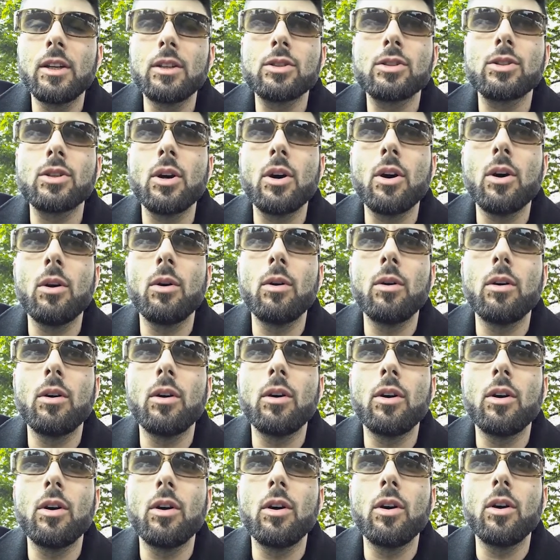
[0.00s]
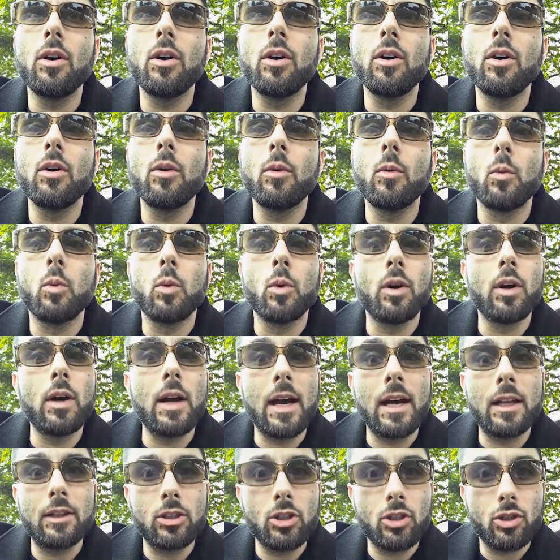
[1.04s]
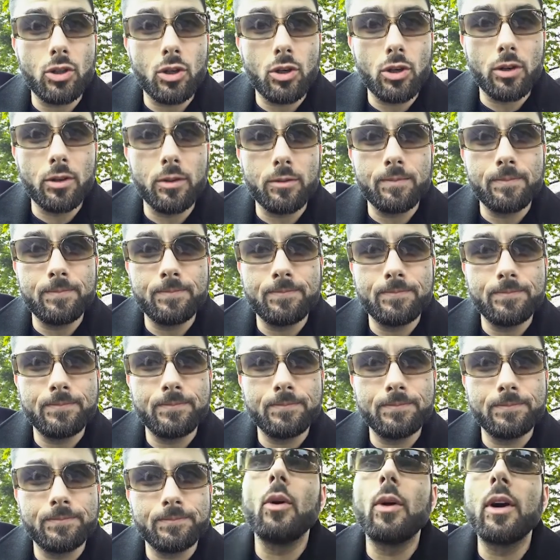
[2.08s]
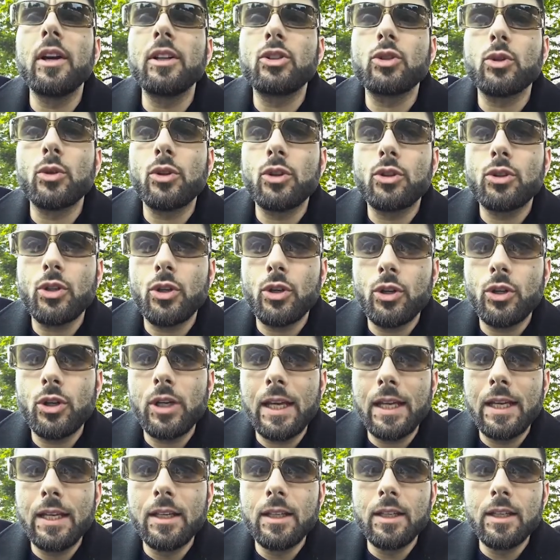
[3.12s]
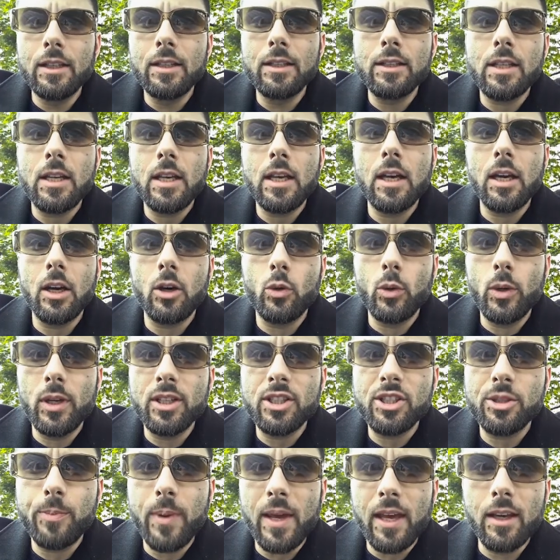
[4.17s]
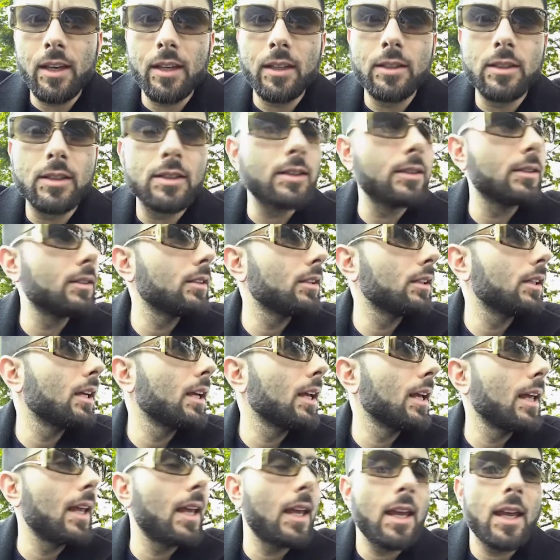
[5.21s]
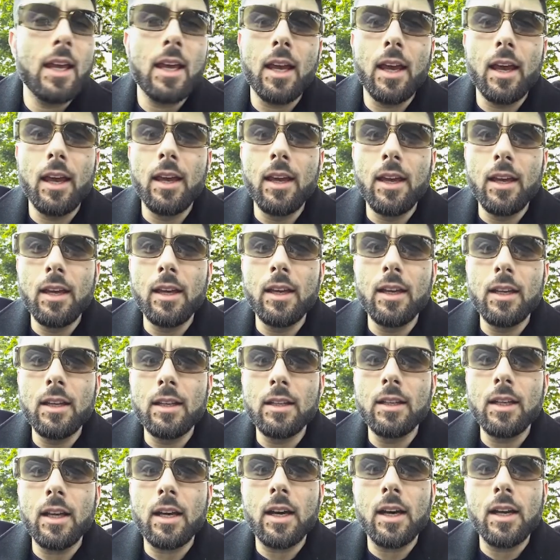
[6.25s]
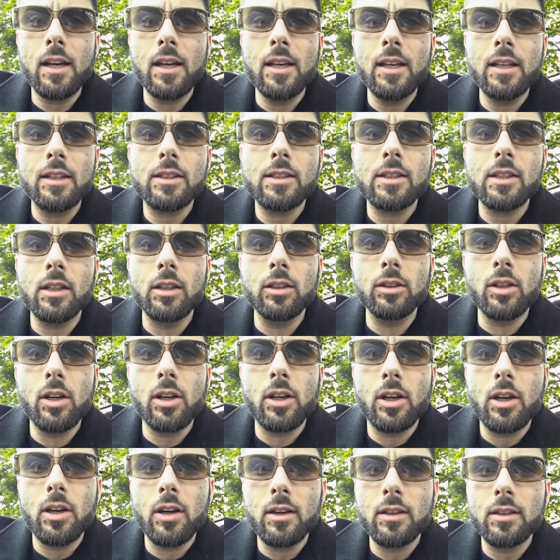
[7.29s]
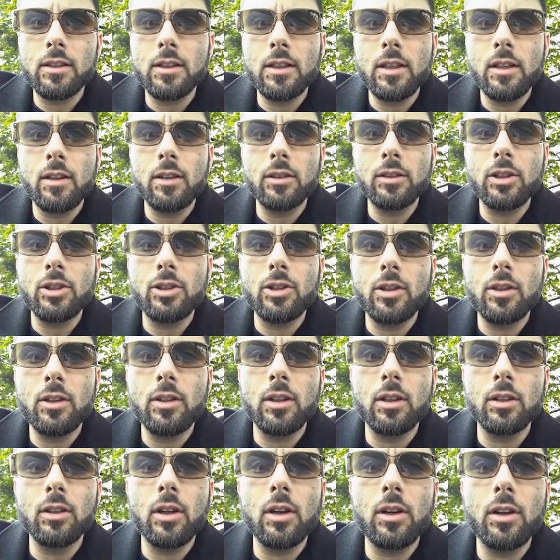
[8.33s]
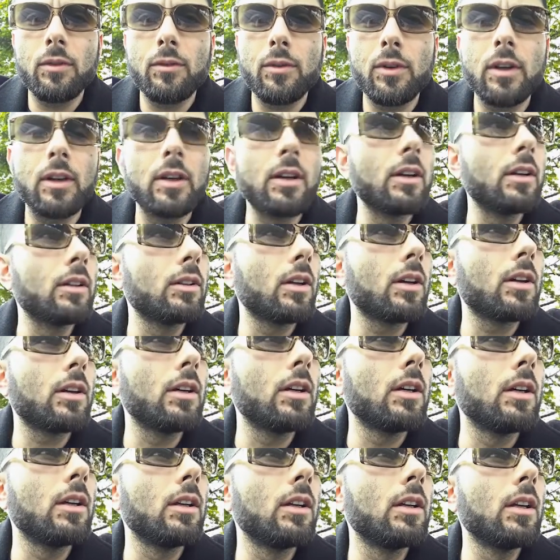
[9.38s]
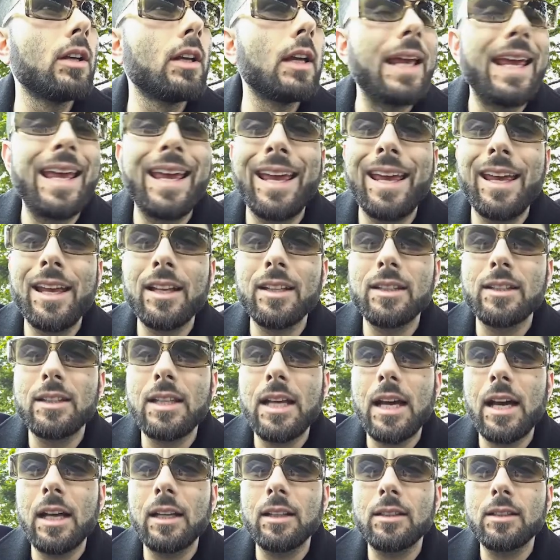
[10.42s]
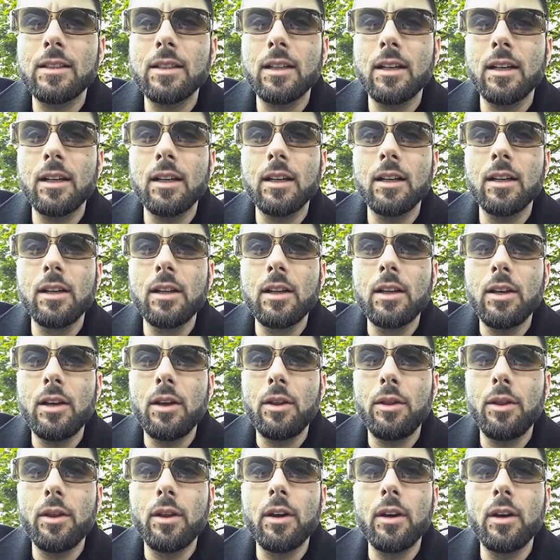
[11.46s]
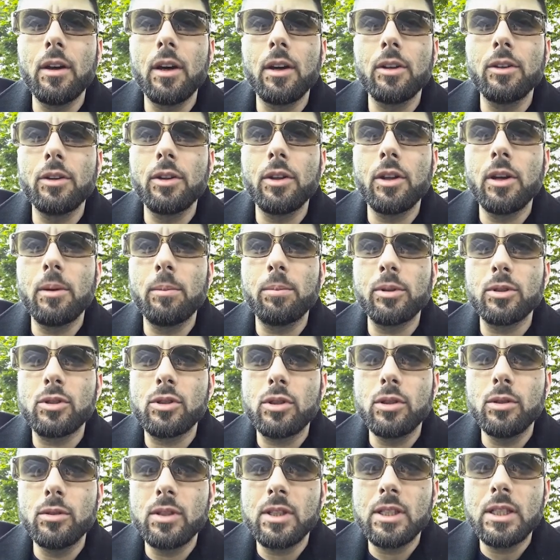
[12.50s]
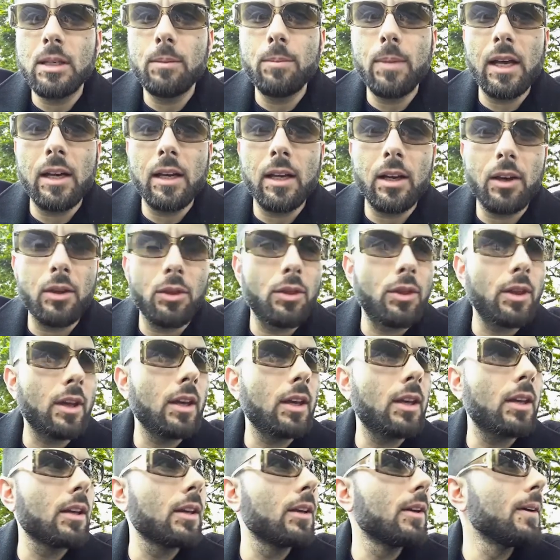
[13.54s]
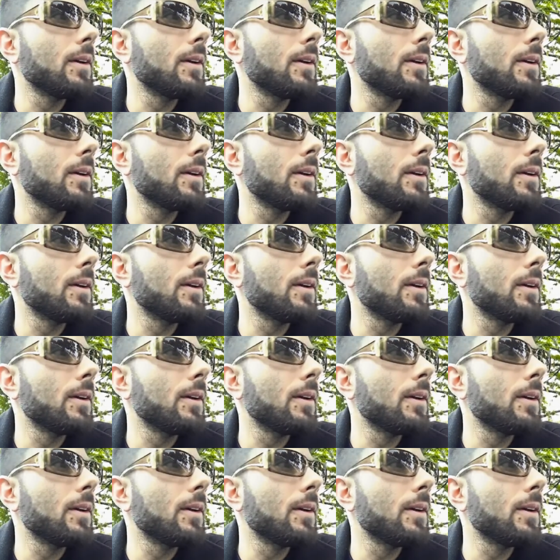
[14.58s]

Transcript: So we're at the turn. Turn is Queen of Spades, and it kind of hits a lot of cards there on the turn. A lot of hands that the under the gun +2 C betting, I think.